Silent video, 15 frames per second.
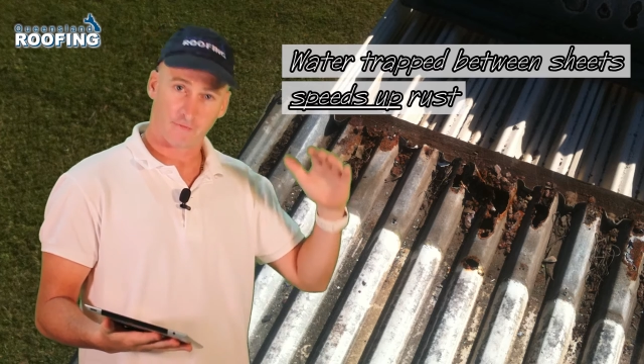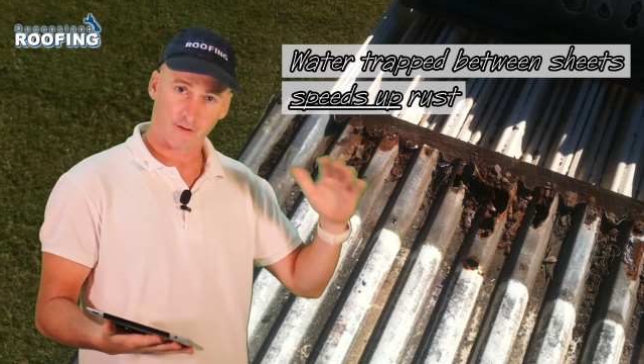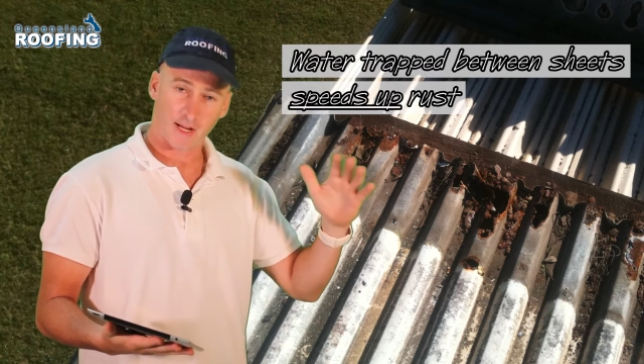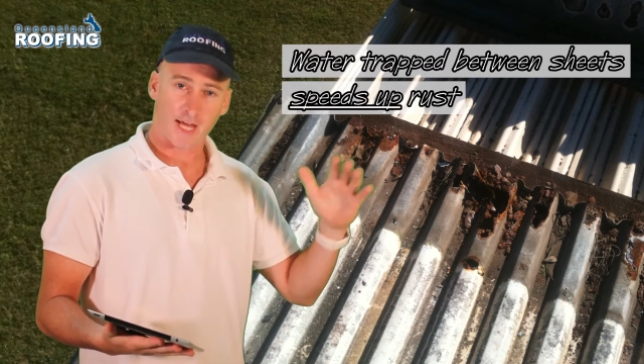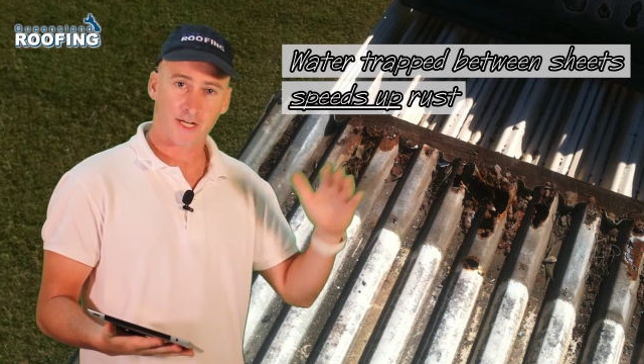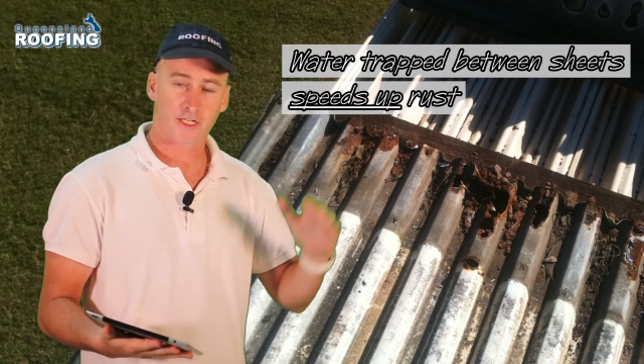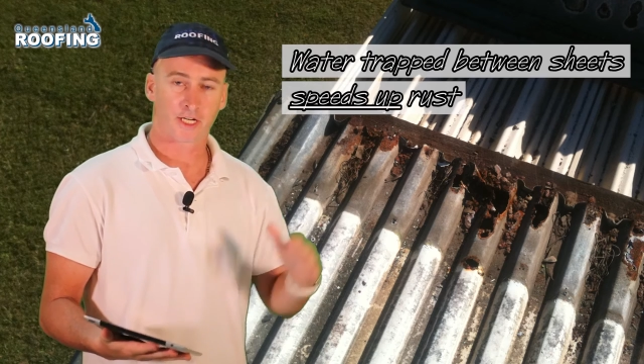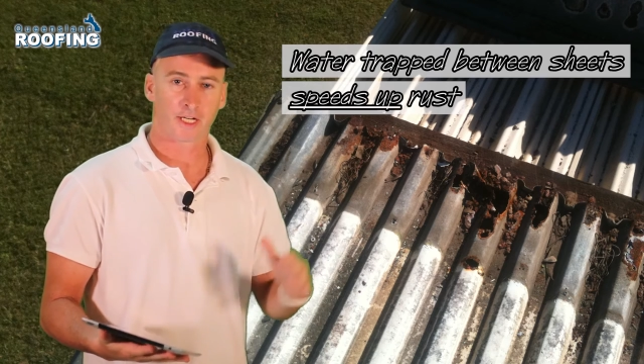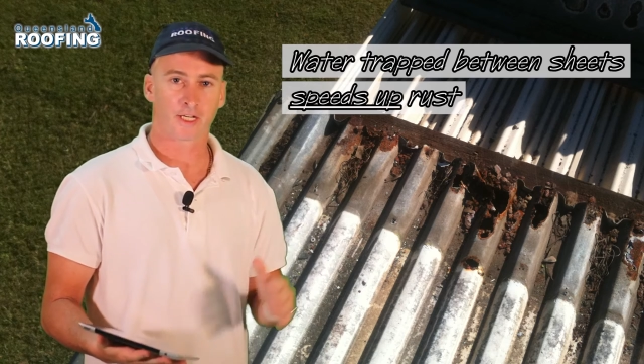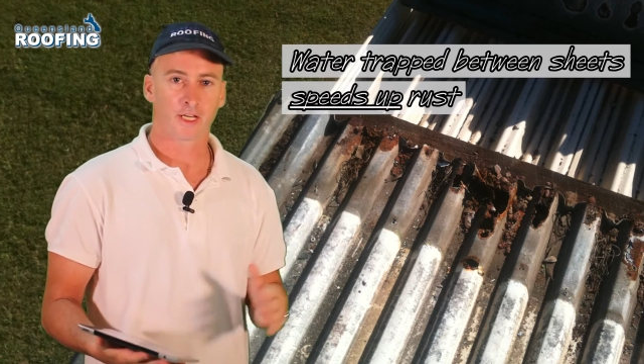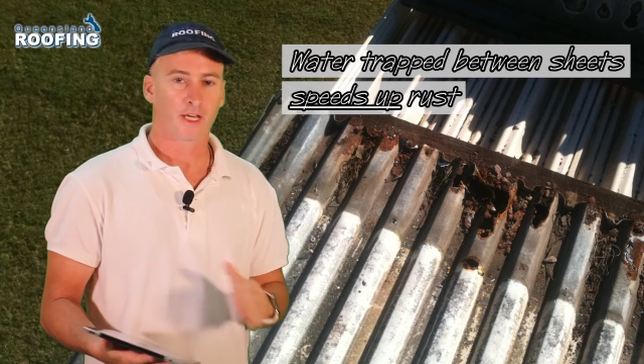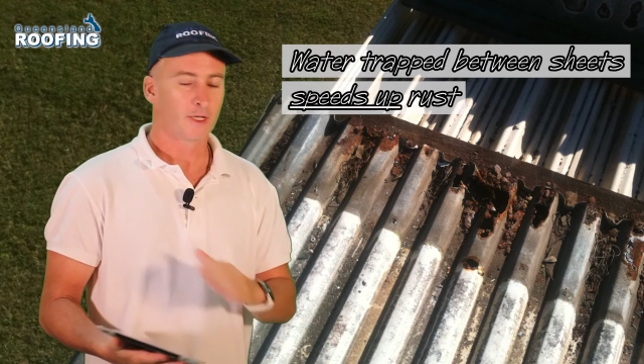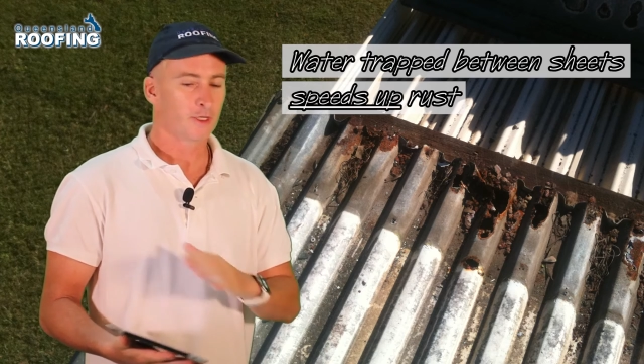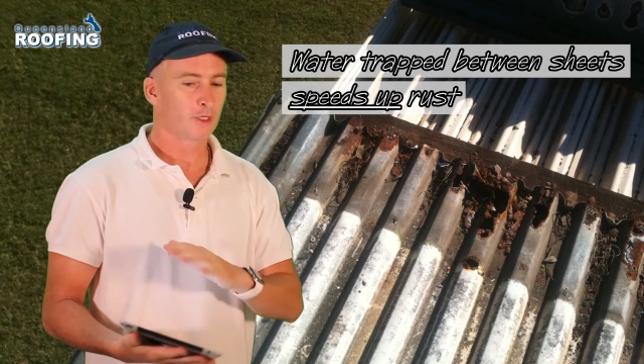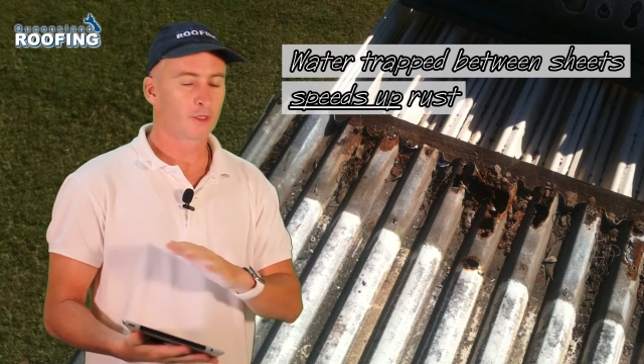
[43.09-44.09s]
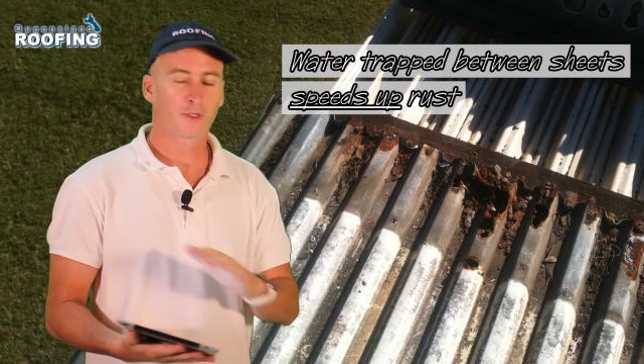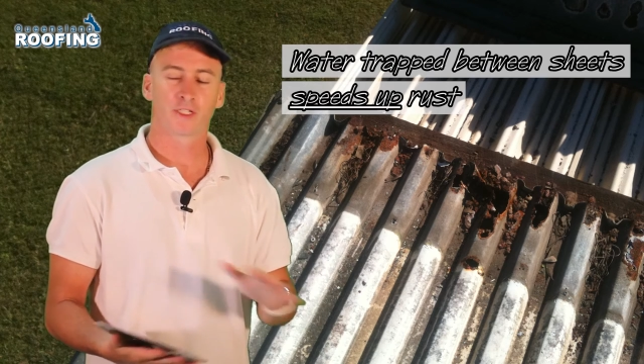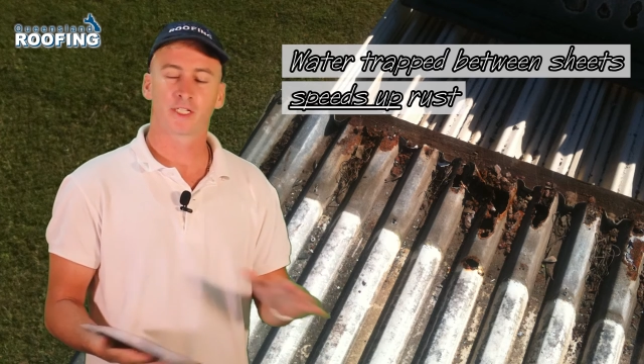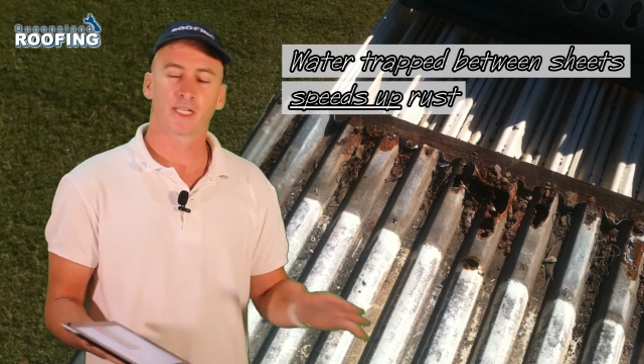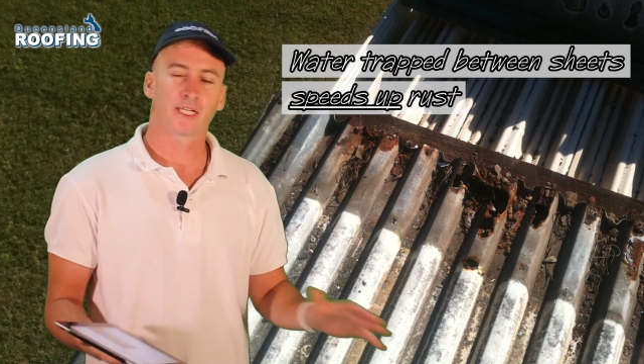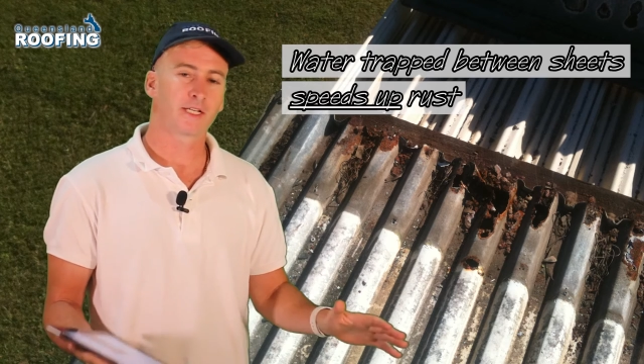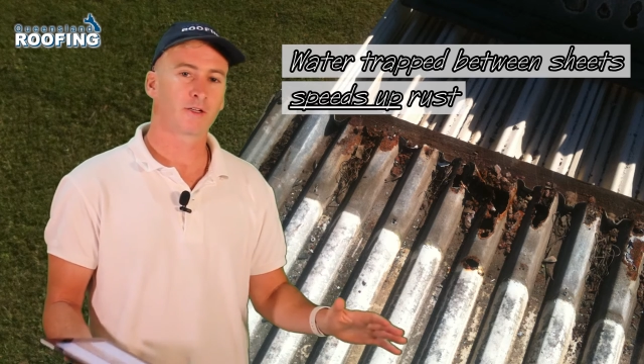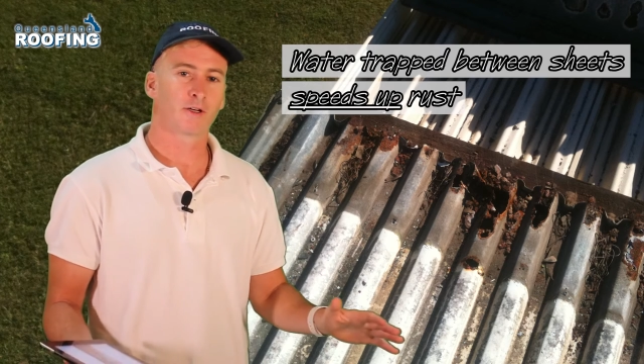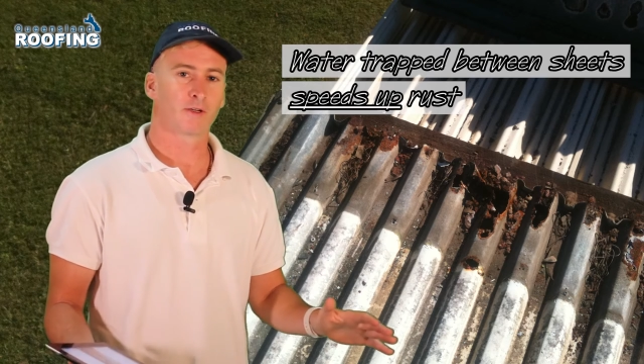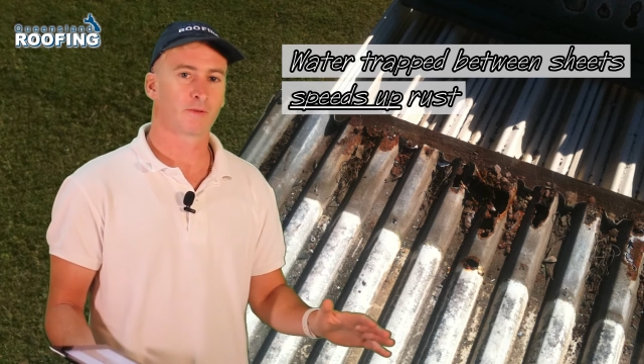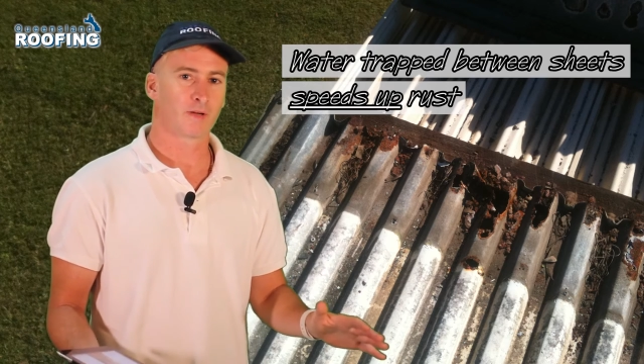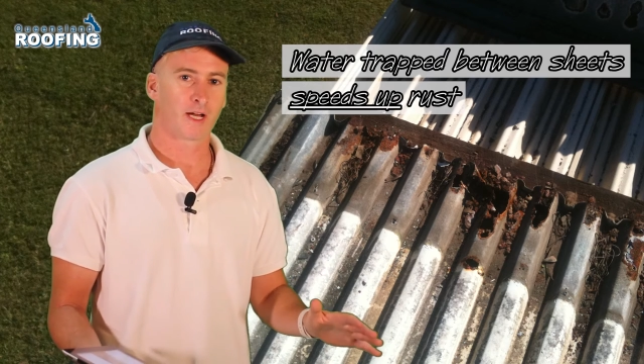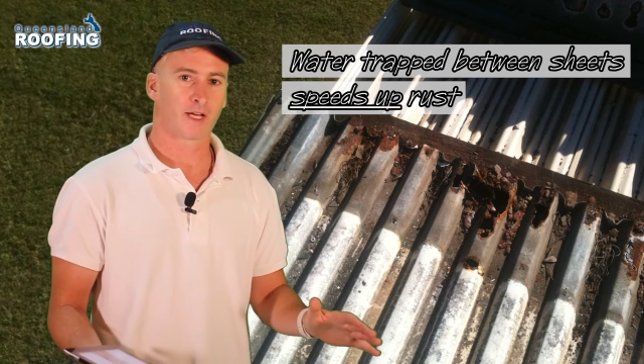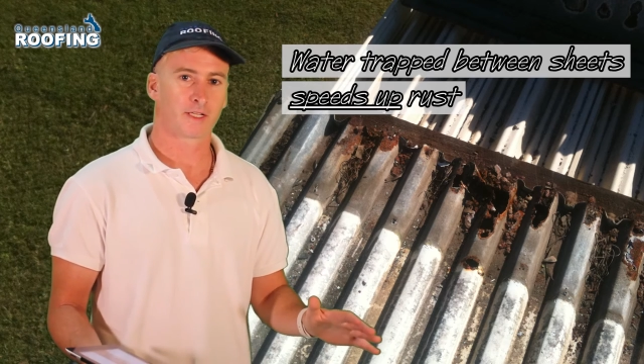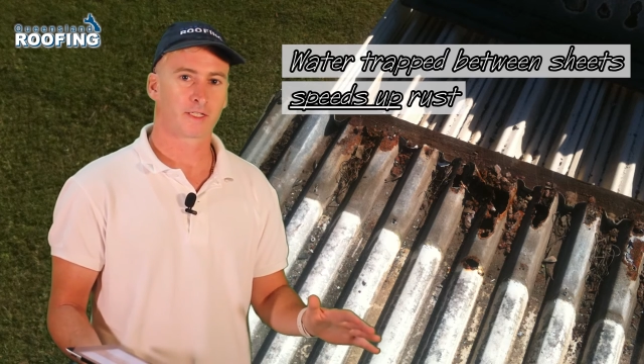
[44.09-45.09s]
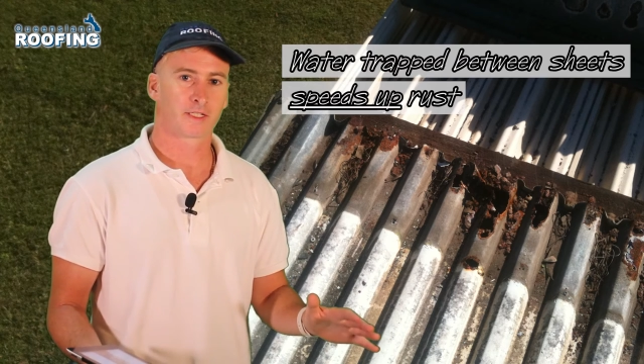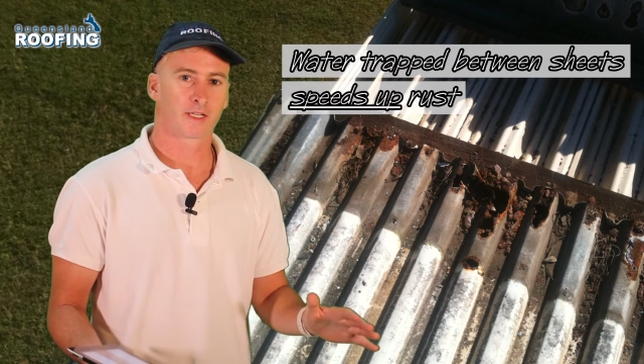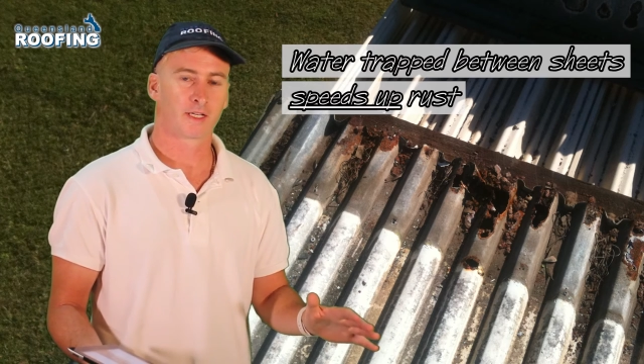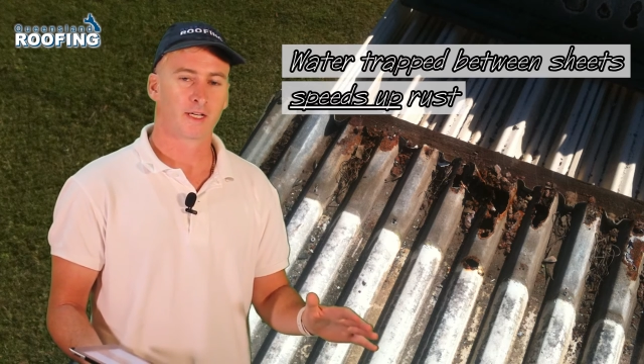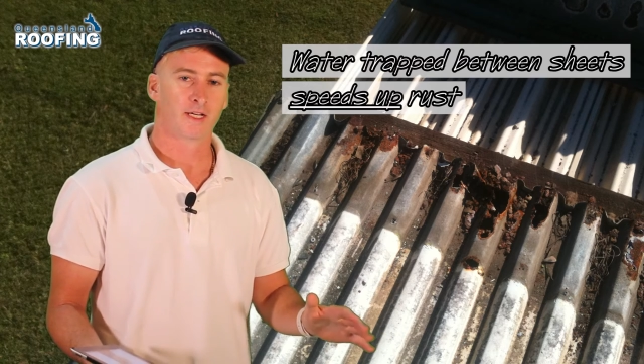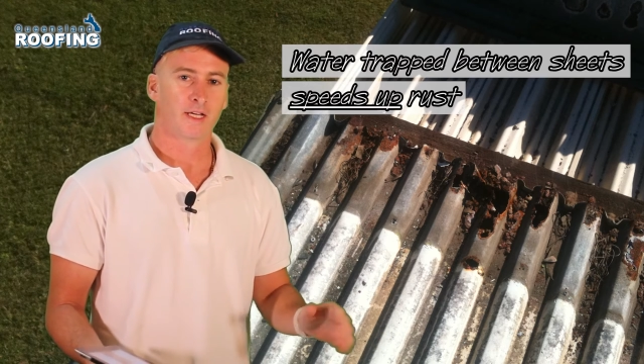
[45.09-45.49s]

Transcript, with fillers: flashing, you could see no rust.